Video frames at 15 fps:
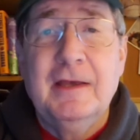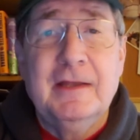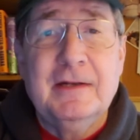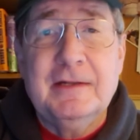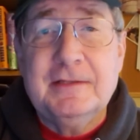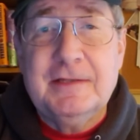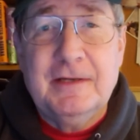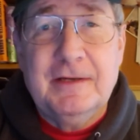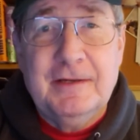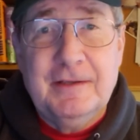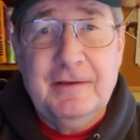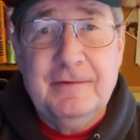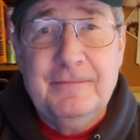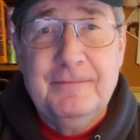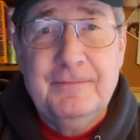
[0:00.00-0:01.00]
And I tell
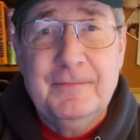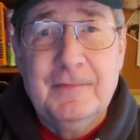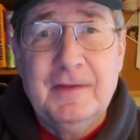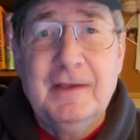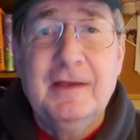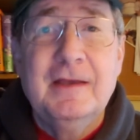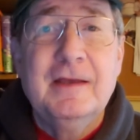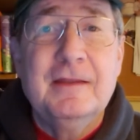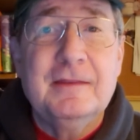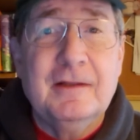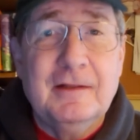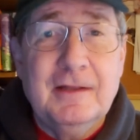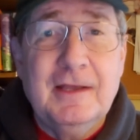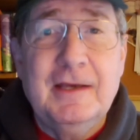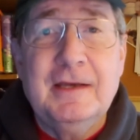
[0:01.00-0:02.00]
you,
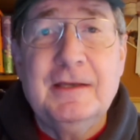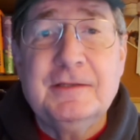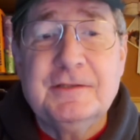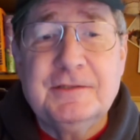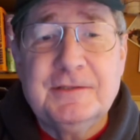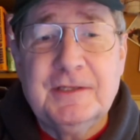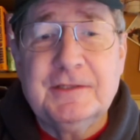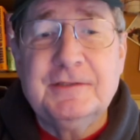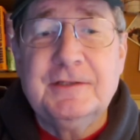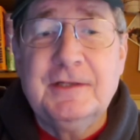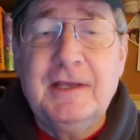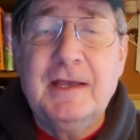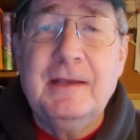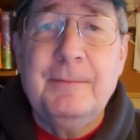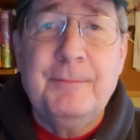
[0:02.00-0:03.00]
the last
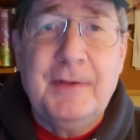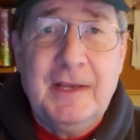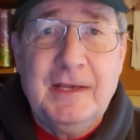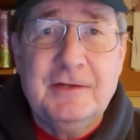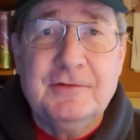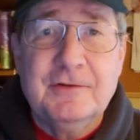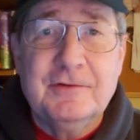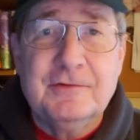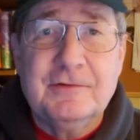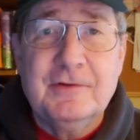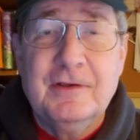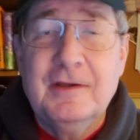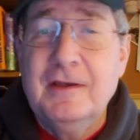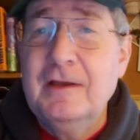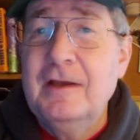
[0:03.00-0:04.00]
68
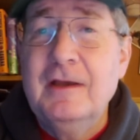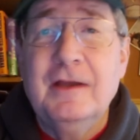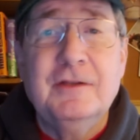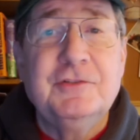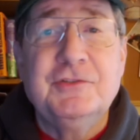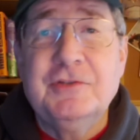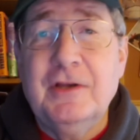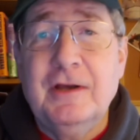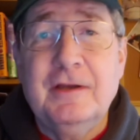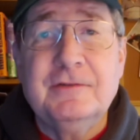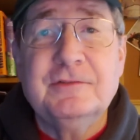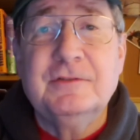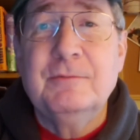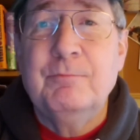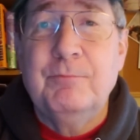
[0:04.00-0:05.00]
pages
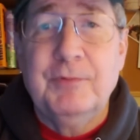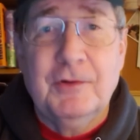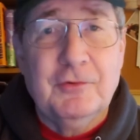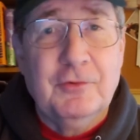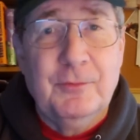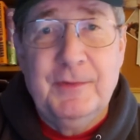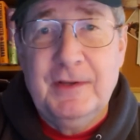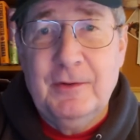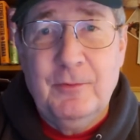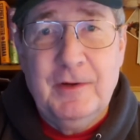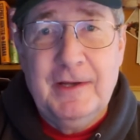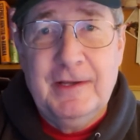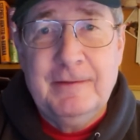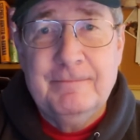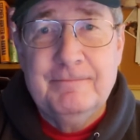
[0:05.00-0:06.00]
just blew me
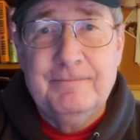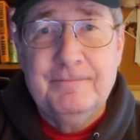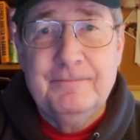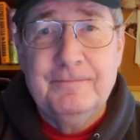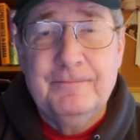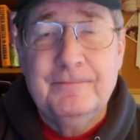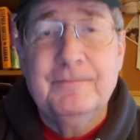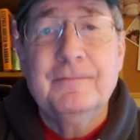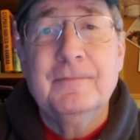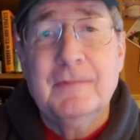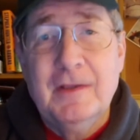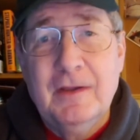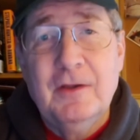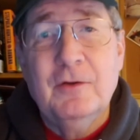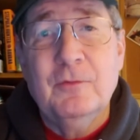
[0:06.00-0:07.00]
away.
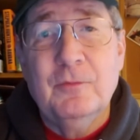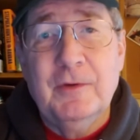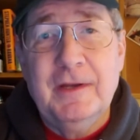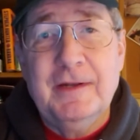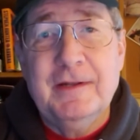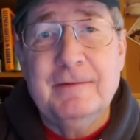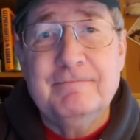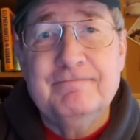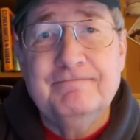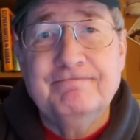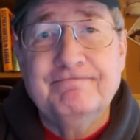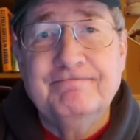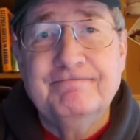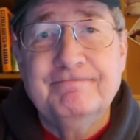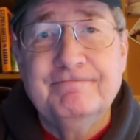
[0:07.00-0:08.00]
Read it.
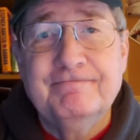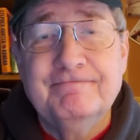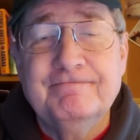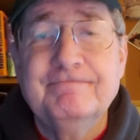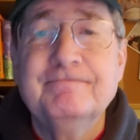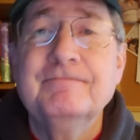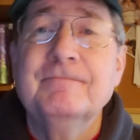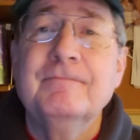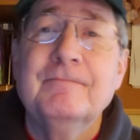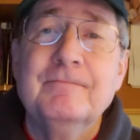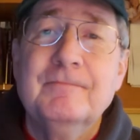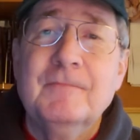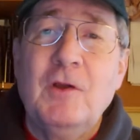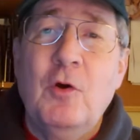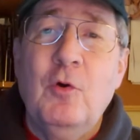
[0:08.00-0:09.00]

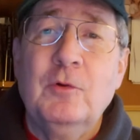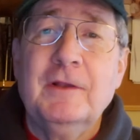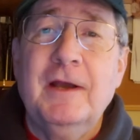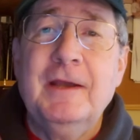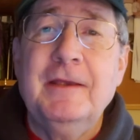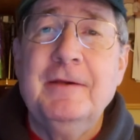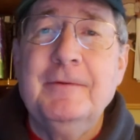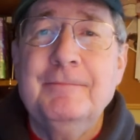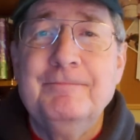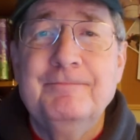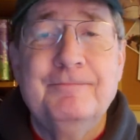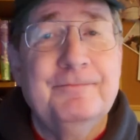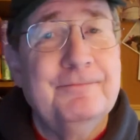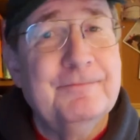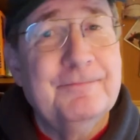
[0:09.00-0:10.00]
Old guy here.
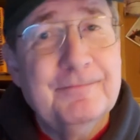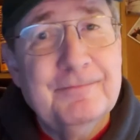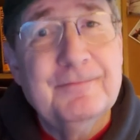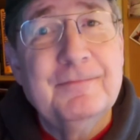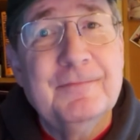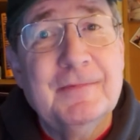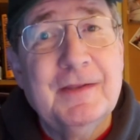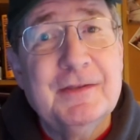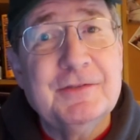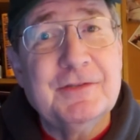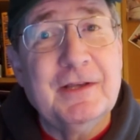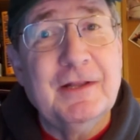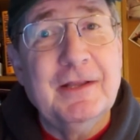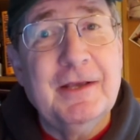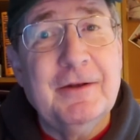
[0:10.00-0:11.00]

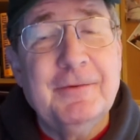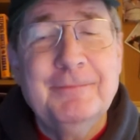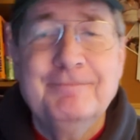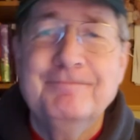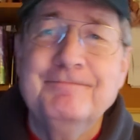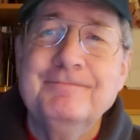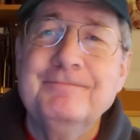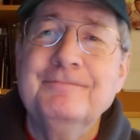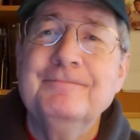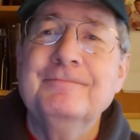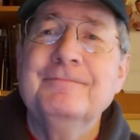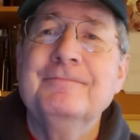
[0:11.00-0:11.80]
See you later.